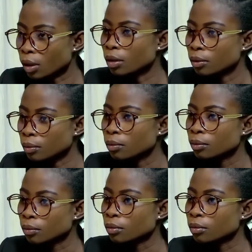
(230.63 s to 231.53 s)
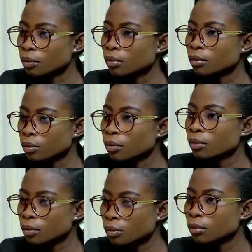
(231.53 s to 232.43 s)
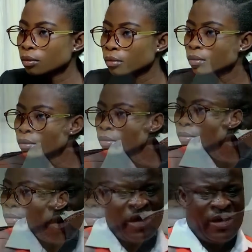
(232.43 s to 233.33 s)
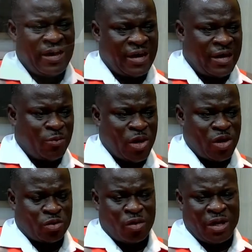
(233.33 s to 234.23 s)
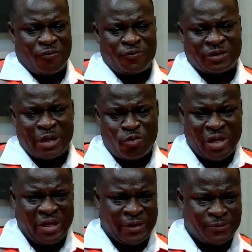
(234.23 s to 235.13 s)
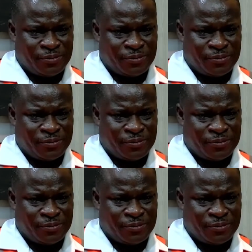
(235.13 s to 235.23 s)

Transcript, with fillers: that we go about it. So uh, when you are talking of some winning,